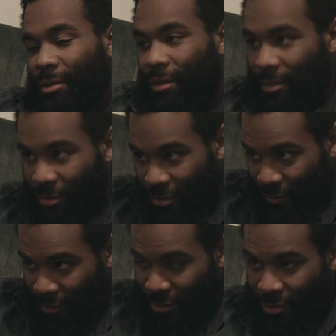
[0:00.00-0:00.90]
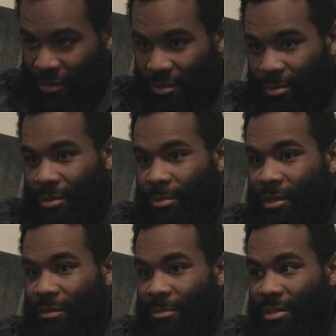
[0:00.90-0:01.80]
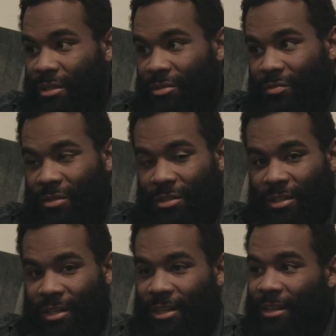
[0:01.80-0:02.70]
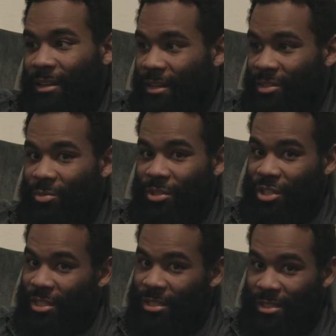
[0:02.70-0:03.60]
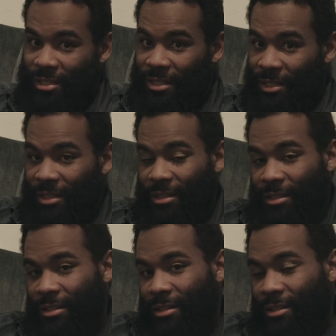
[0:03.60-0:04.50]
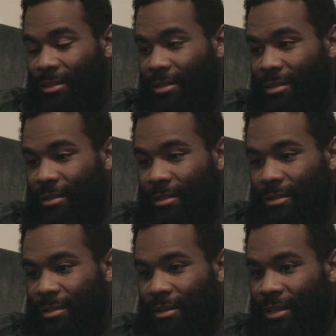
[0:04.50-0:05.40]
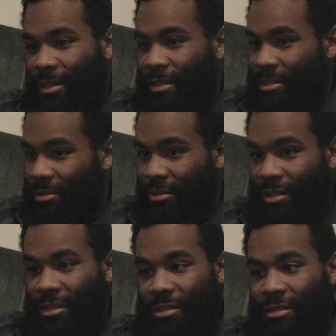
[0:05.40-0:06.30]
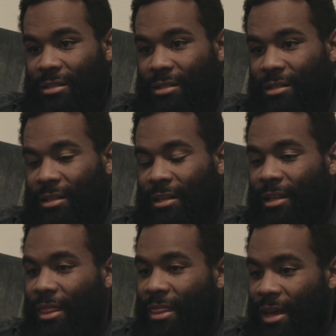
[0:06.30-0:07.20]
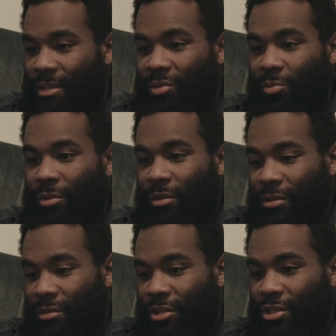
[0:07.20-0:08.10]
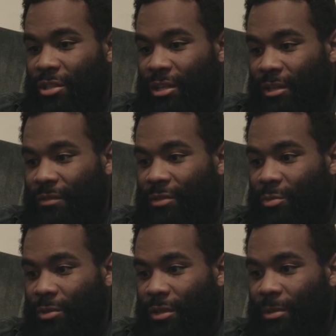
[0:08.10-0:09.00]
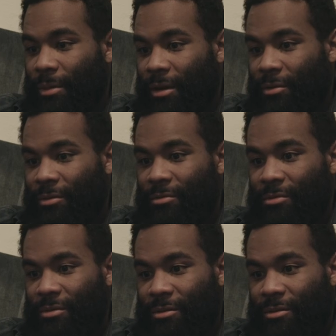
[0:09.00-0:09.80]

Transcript: putting others first above themselves. That's what Jesus did. and he still does. That's what the Christian life is really about.